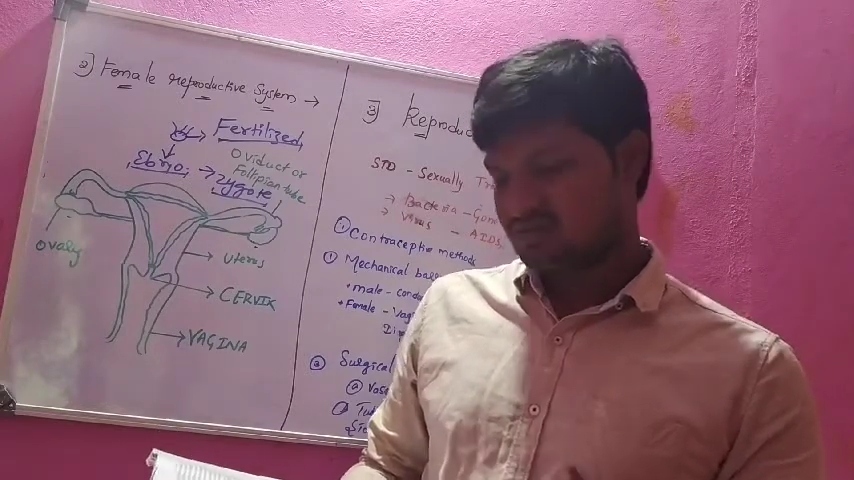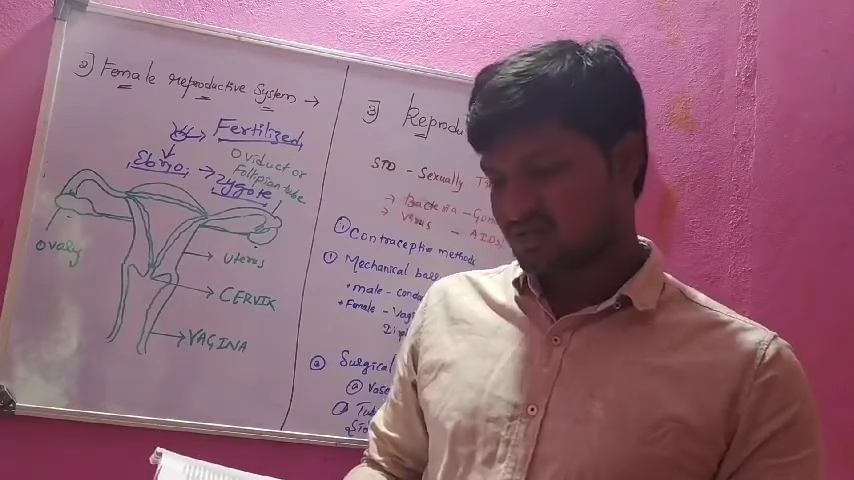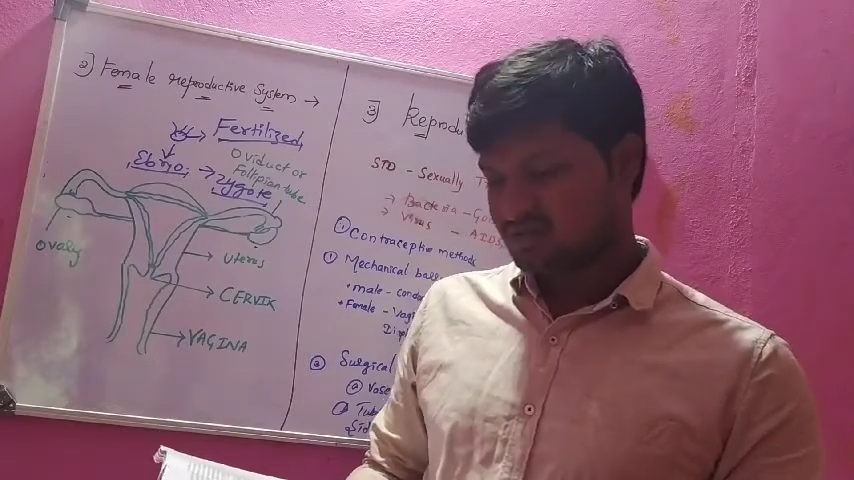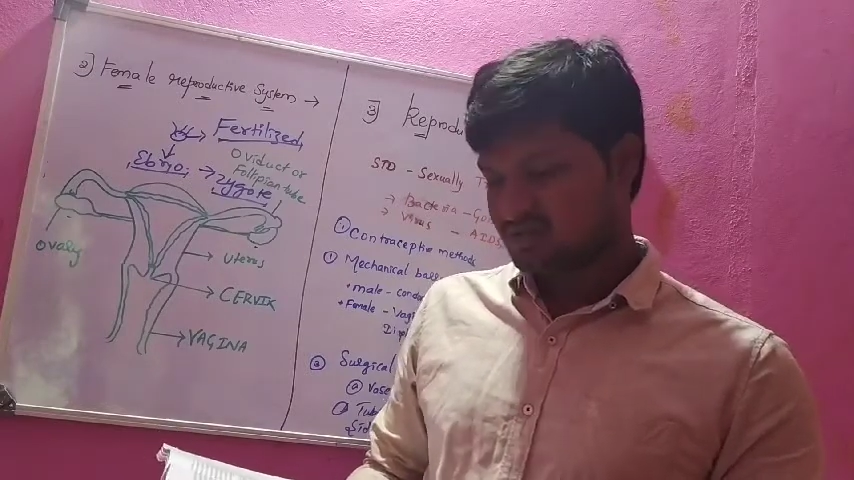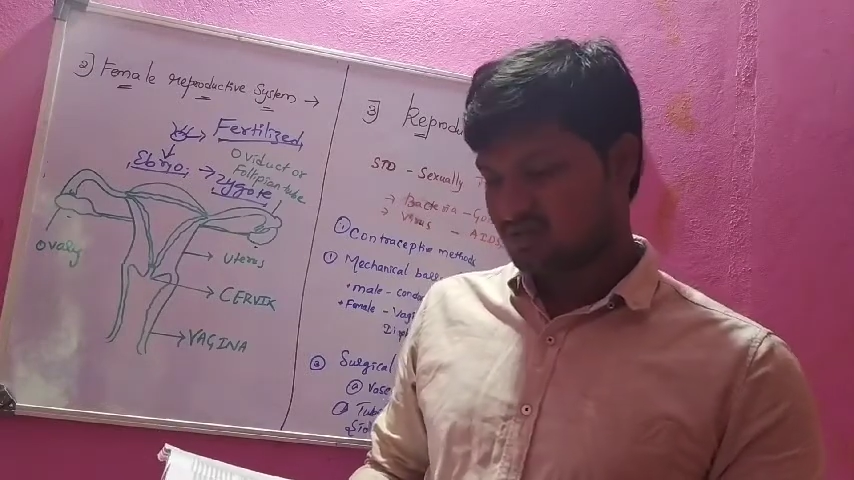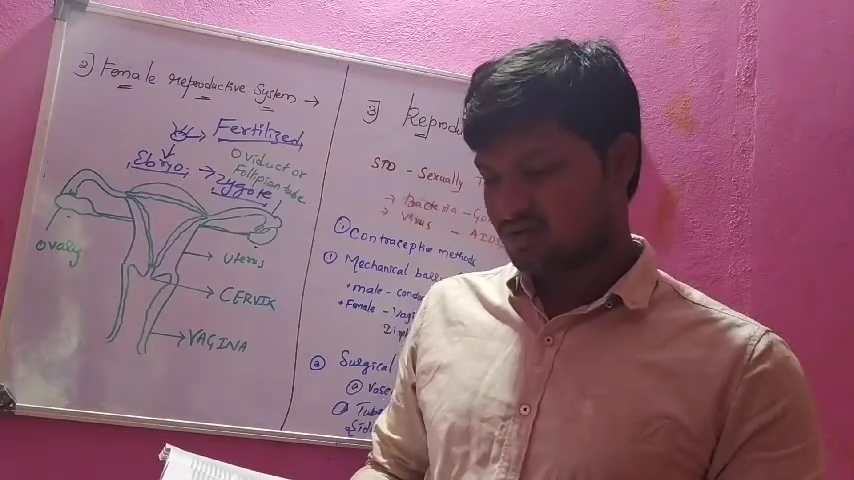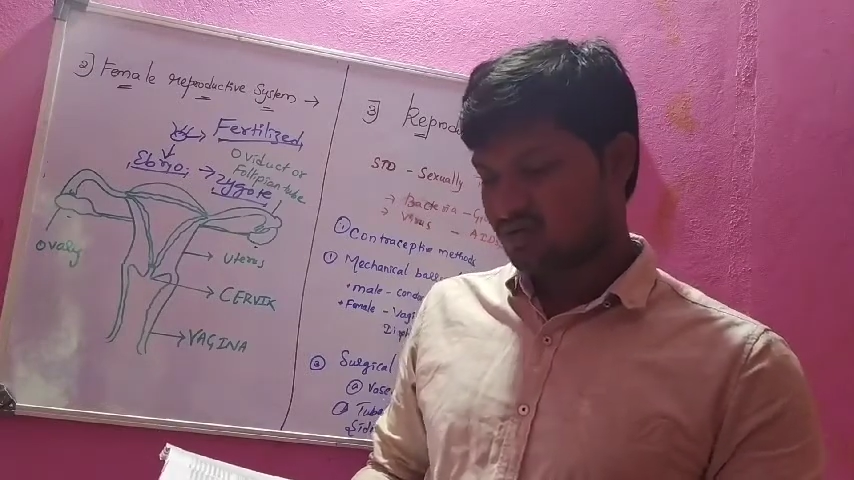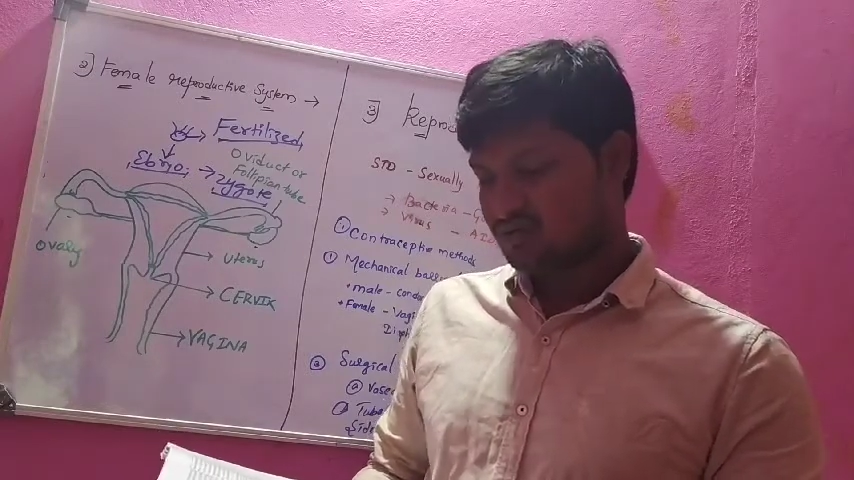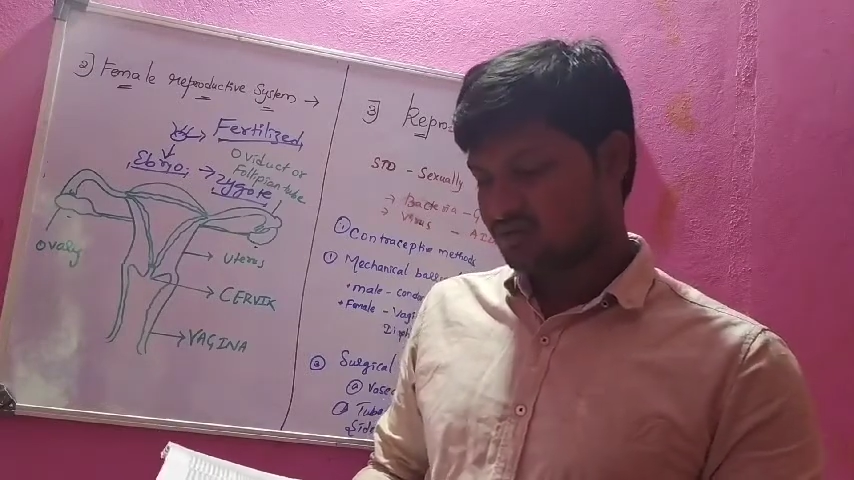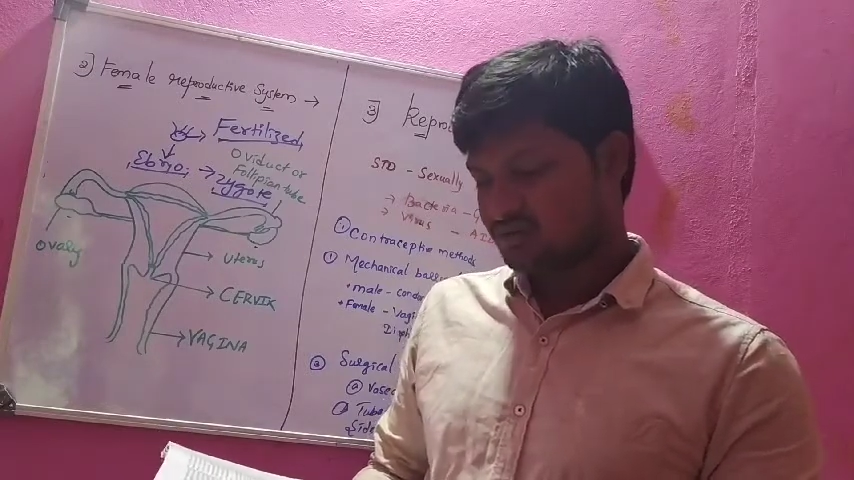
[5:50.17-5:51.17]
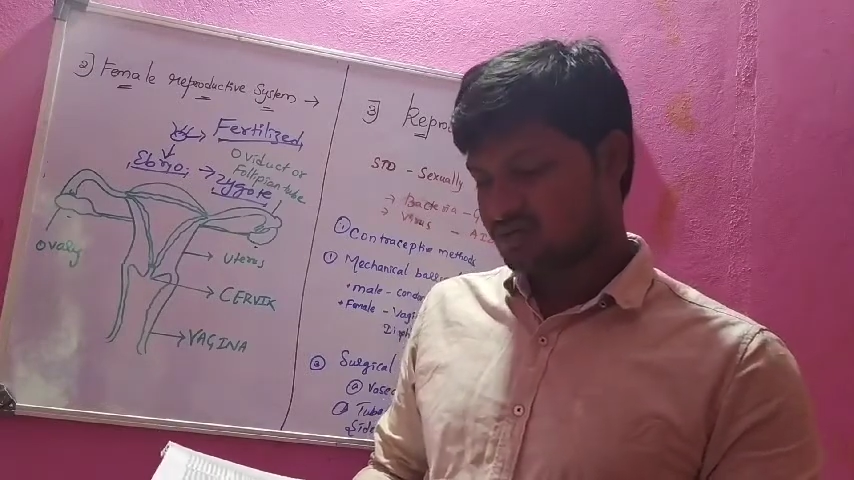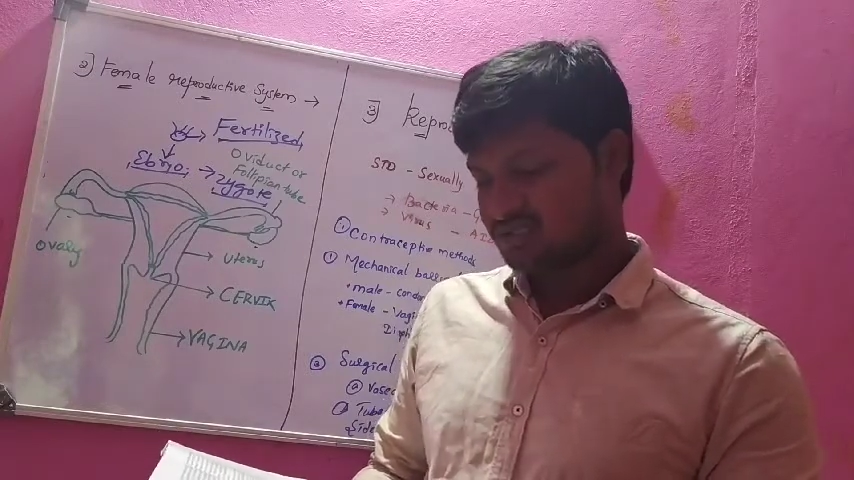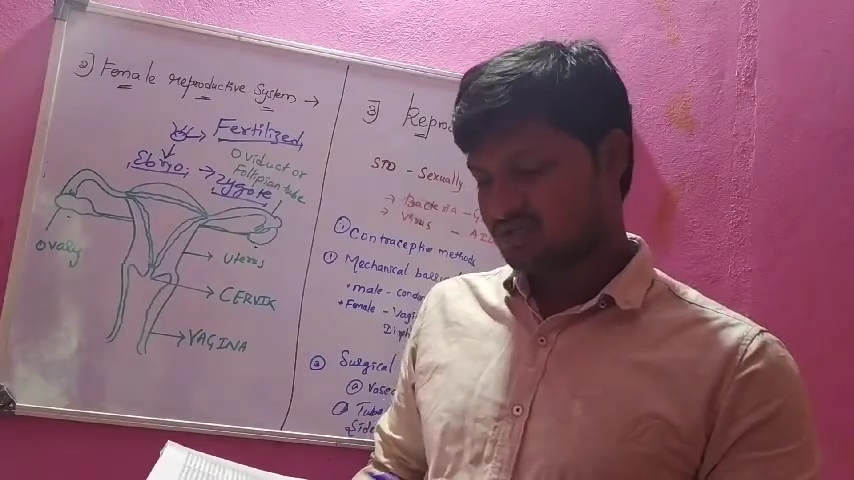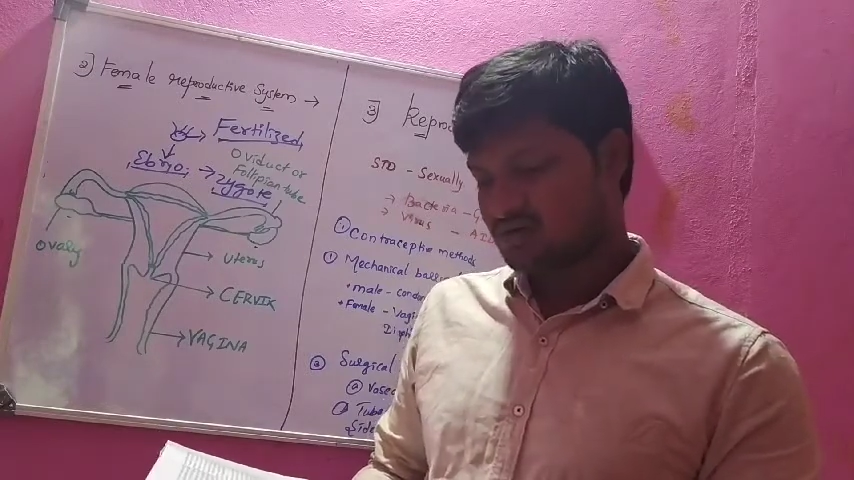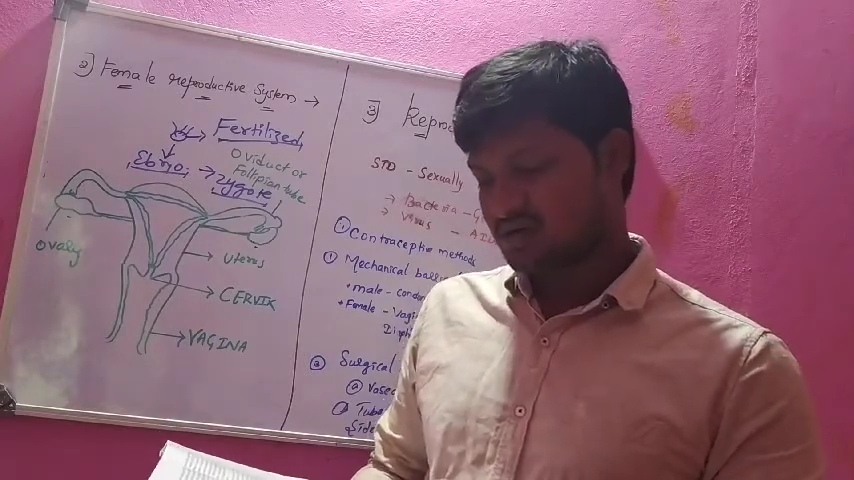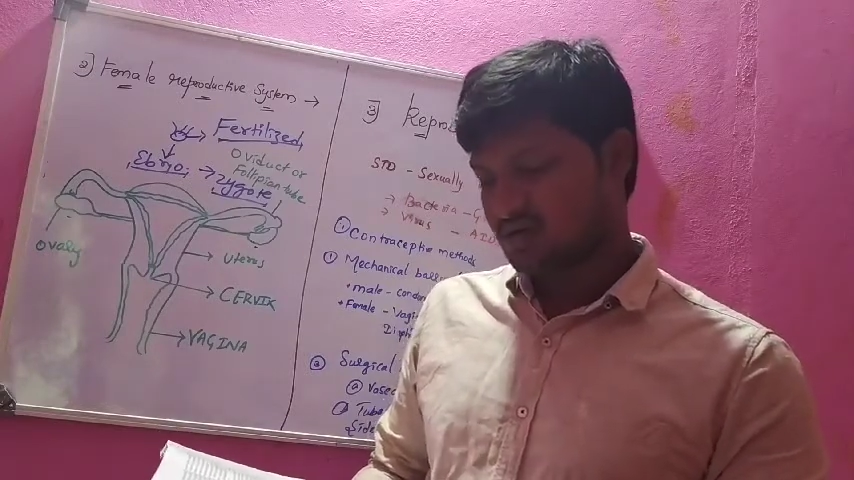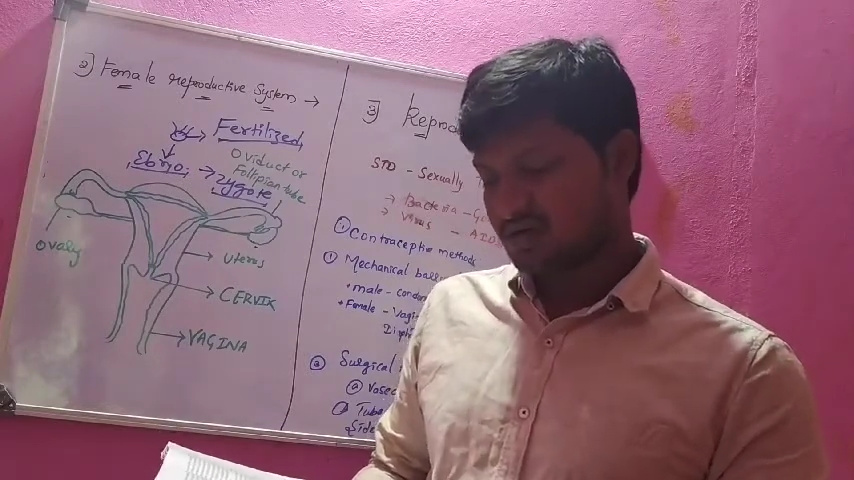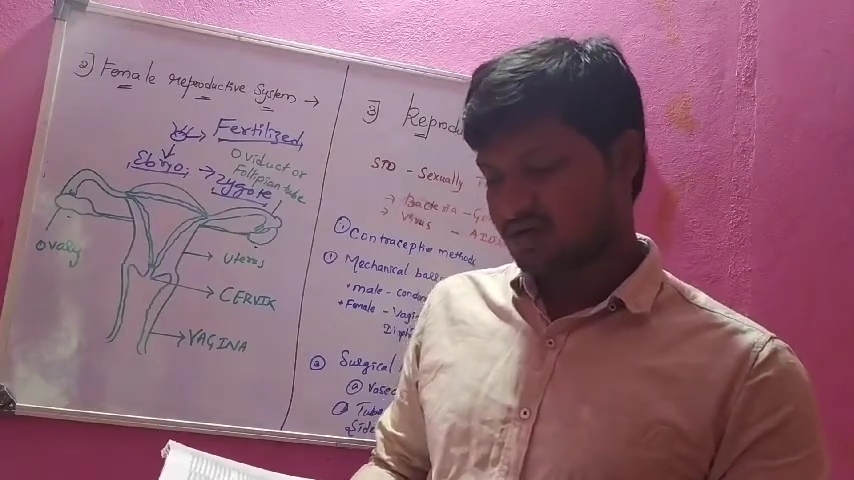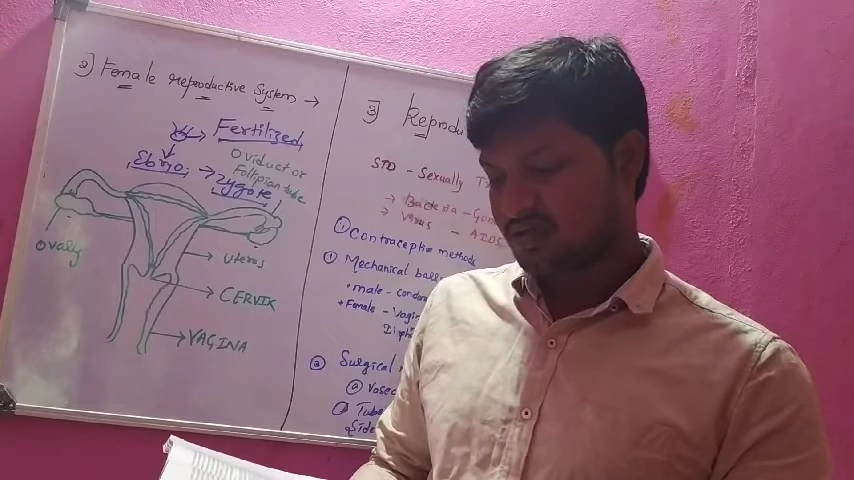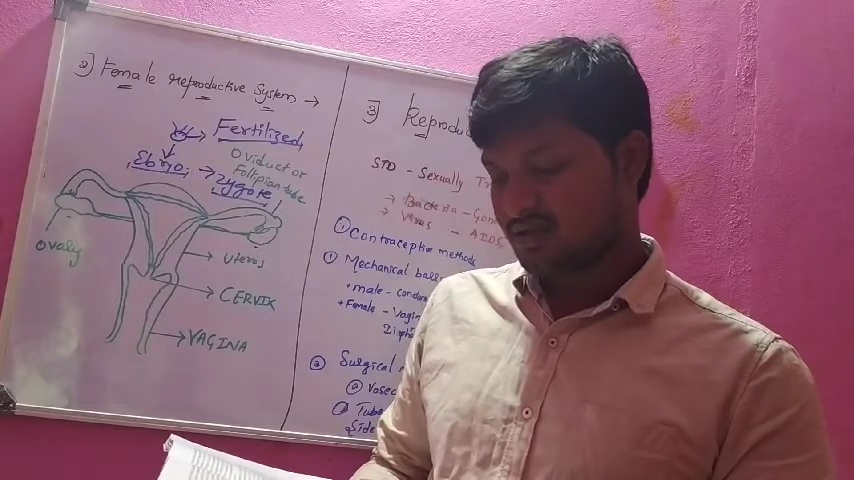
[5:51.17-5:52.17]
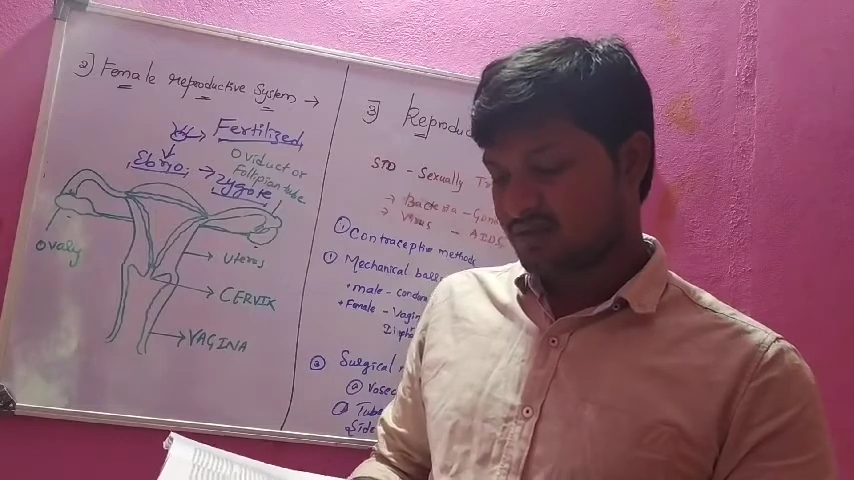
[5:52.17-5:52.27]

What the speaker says: As you know, as I told already,